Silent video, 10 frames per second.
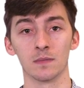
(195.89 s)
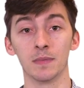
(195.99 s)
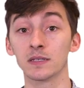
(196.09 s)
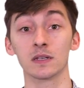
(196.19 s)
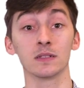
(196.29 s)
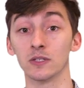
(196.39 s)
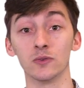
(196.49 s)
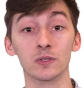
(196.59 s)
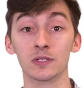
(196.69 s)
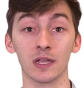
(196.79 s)
Basically,
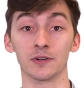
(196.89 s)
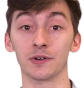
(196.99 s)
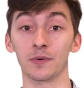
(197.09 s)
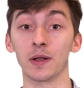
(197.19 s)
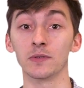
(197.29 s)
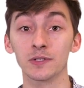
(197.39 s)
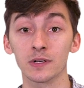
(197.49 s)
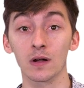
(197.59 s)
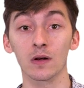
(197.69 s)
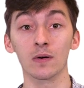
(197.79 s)
you center it around
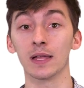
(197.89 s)
zero